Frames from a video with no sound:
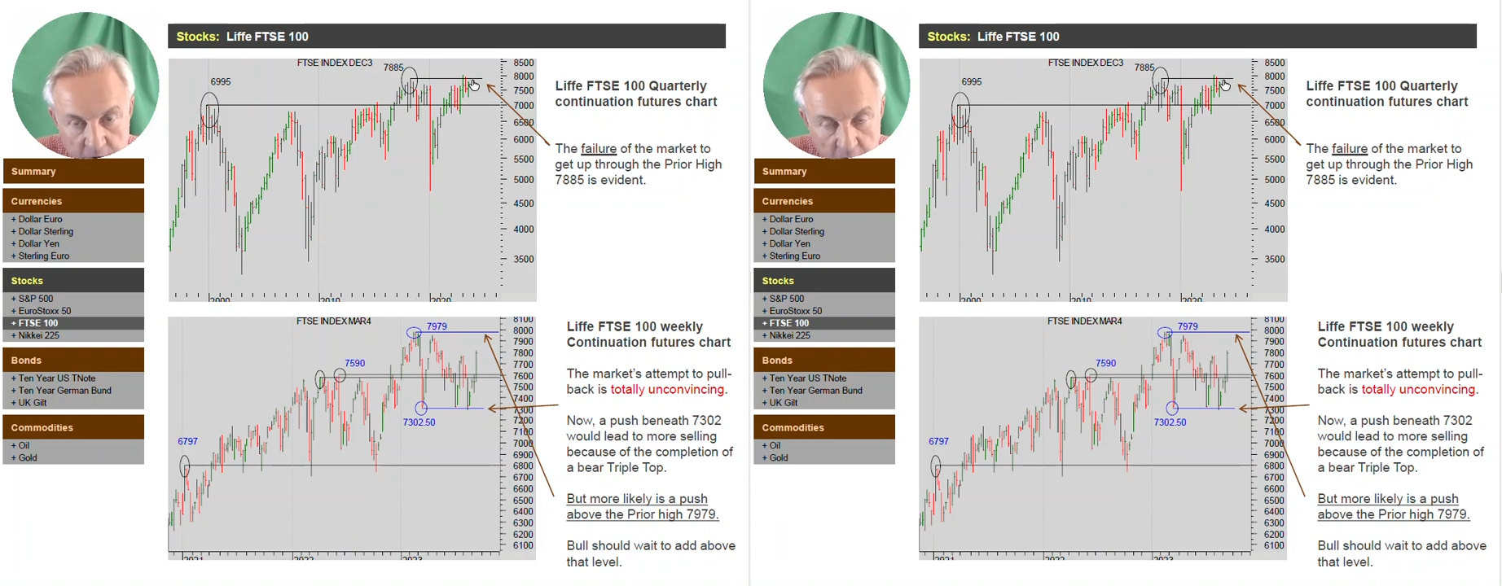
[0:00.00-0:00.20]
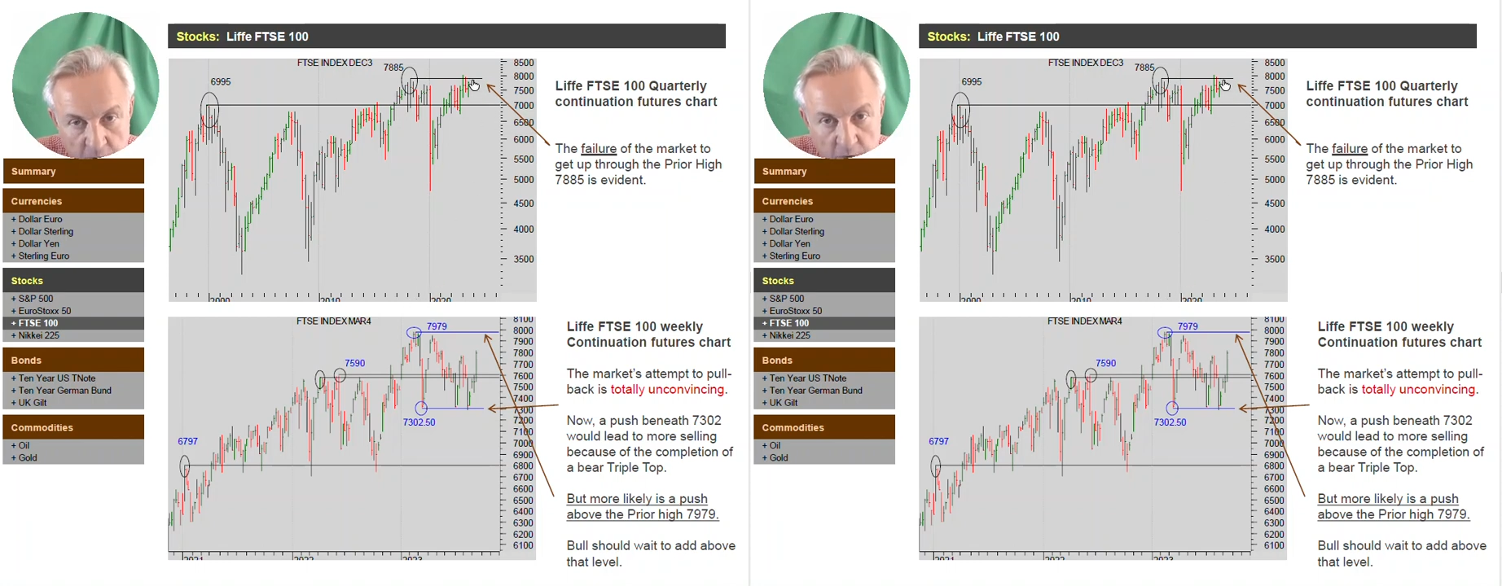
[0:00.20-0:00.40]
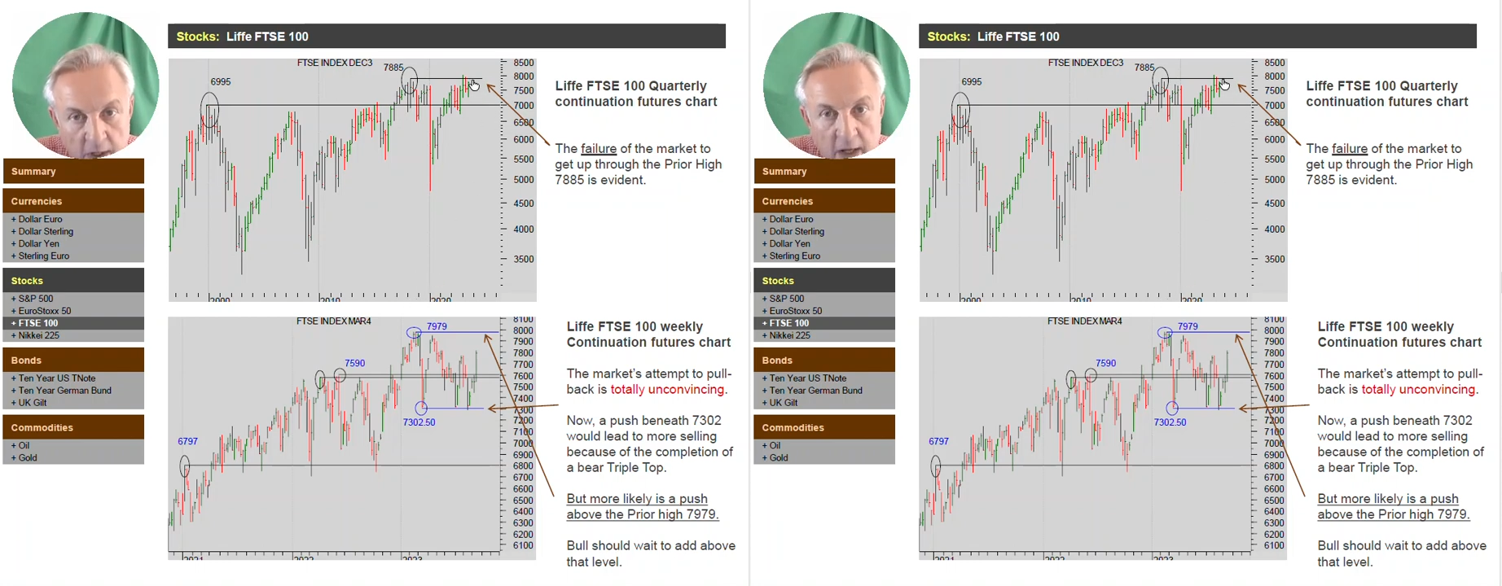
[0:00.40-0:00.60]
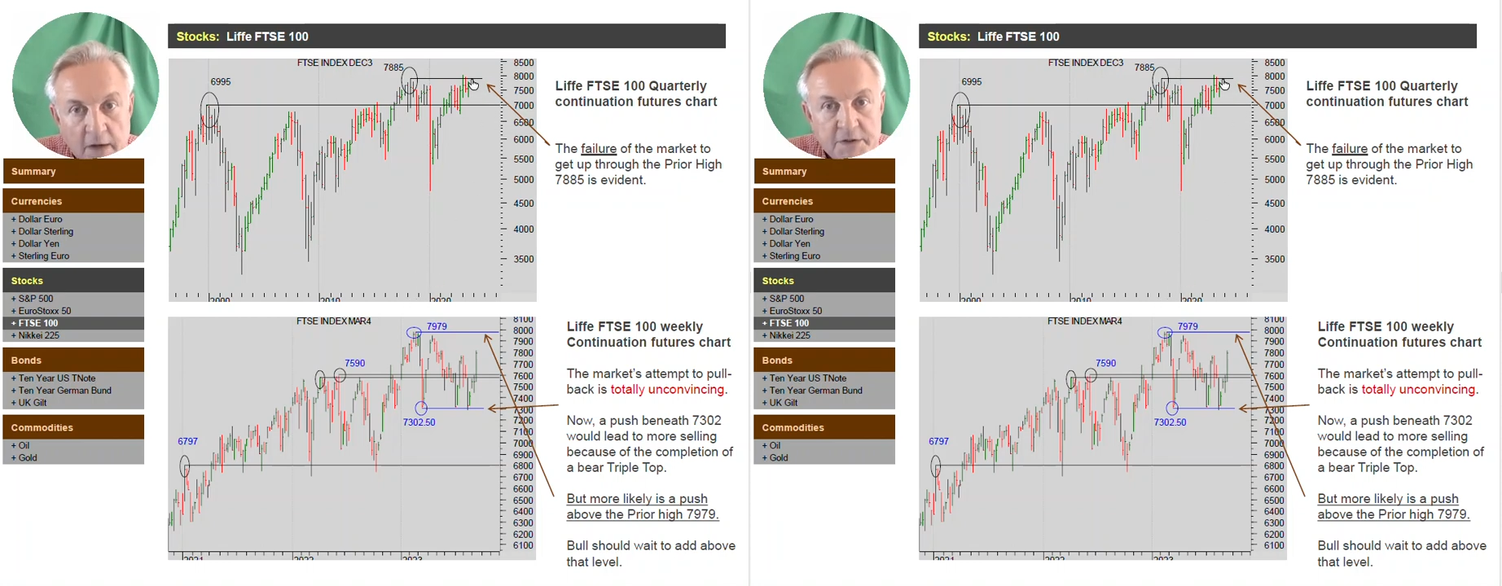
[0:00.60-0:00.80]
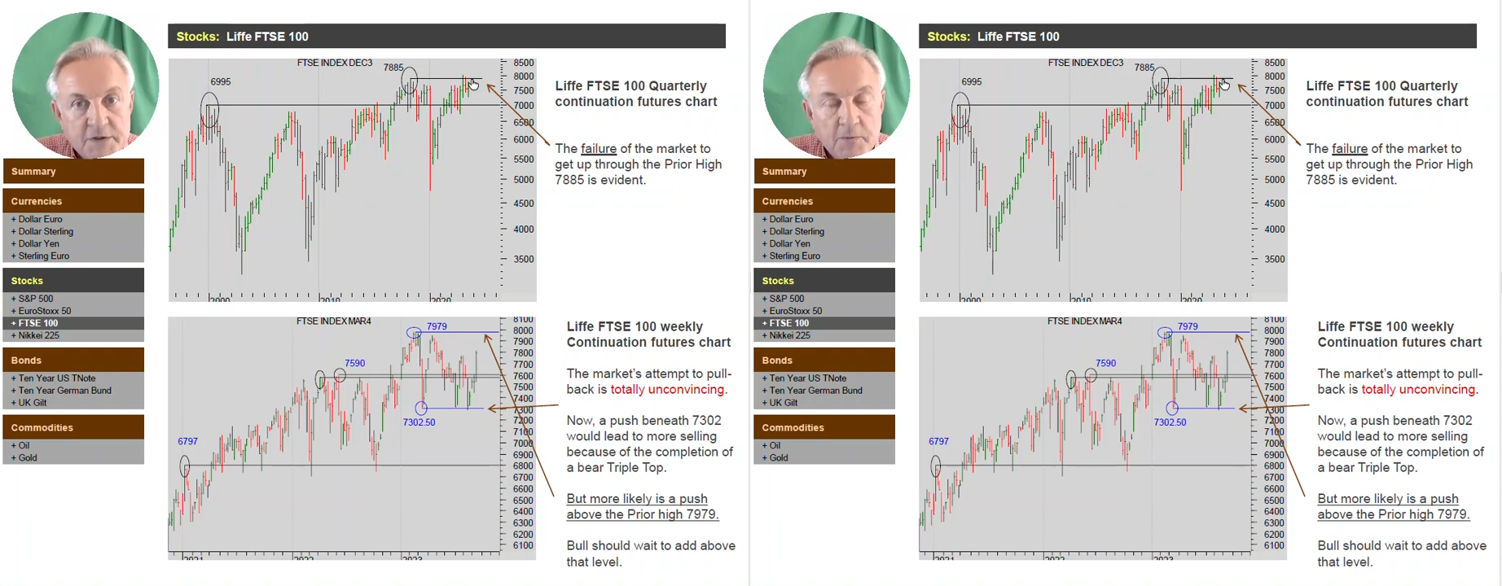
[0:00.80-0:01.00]
No,
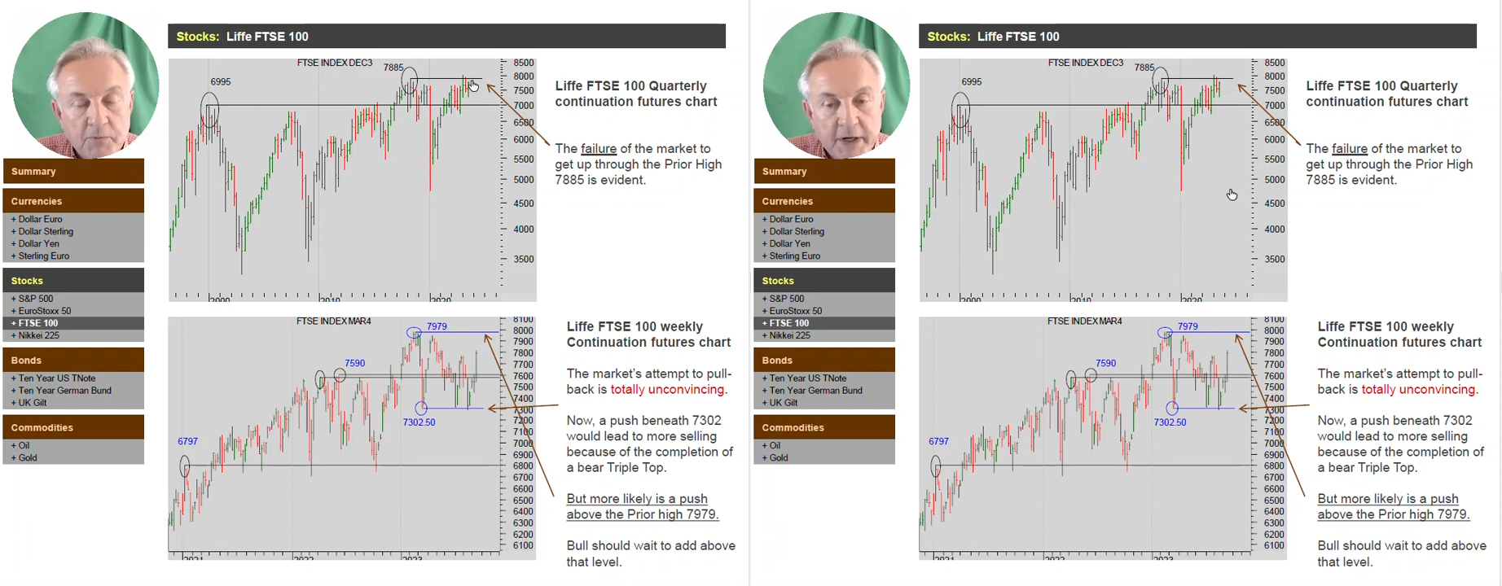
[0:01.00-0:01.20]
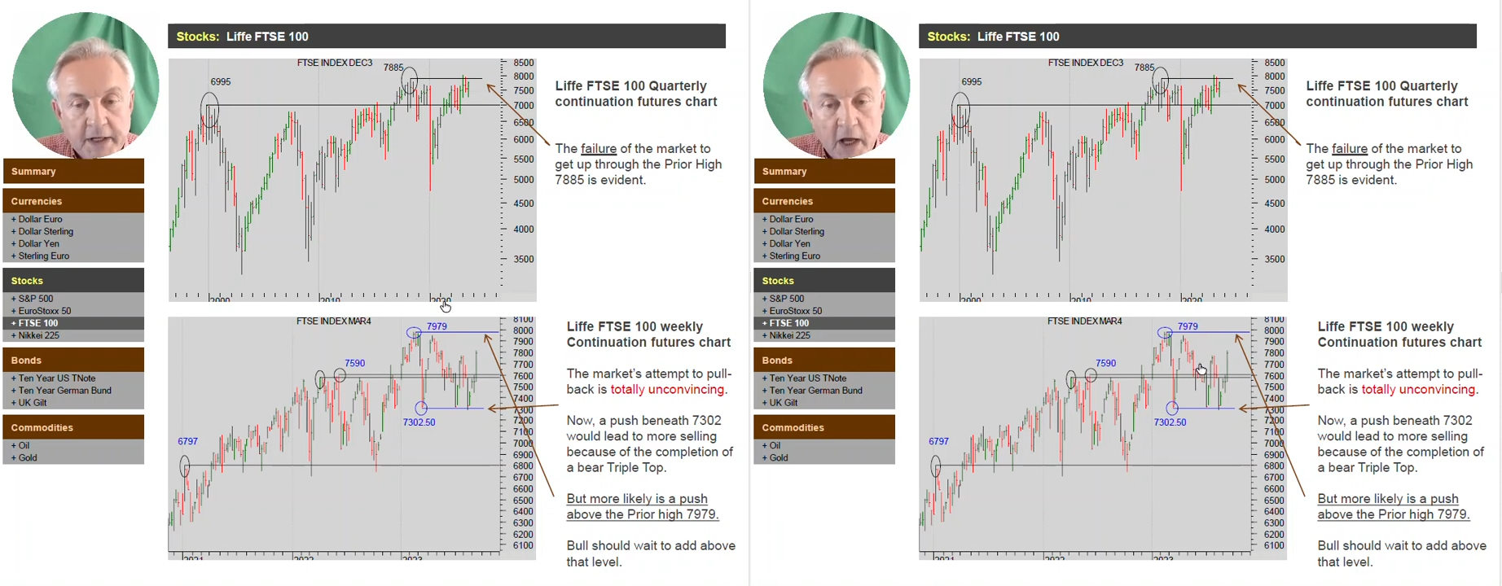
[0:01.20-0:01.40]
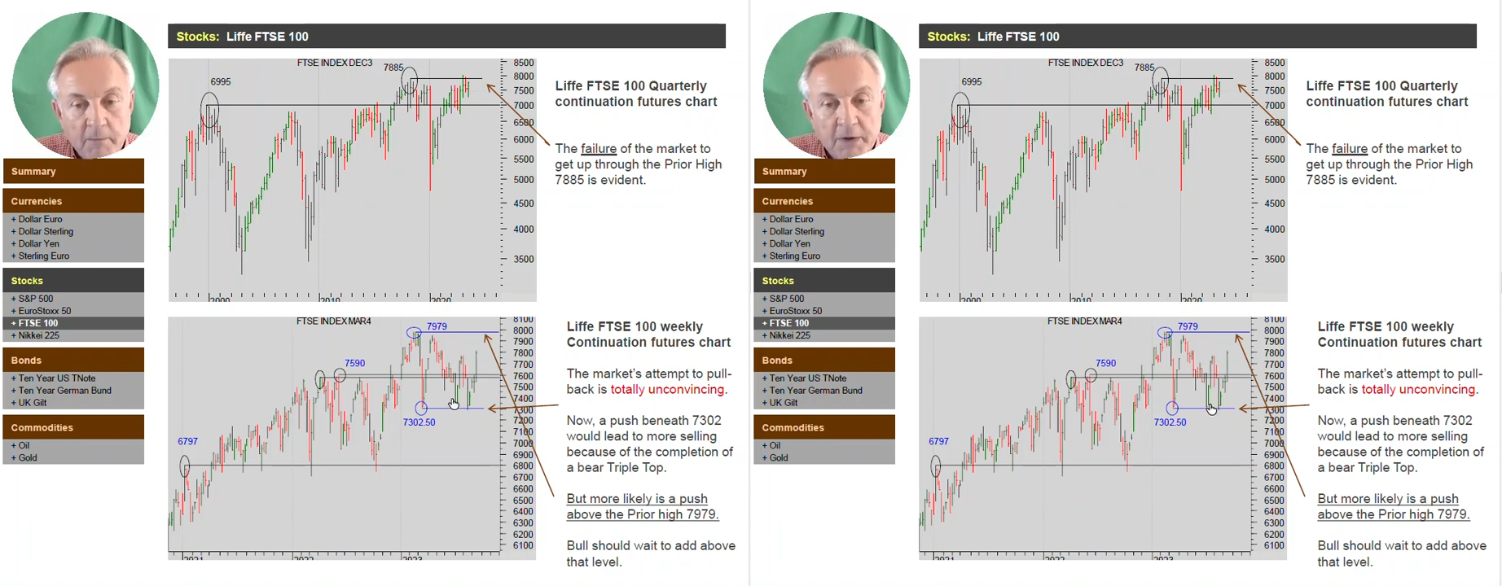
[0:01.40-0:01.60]
there's no breakout,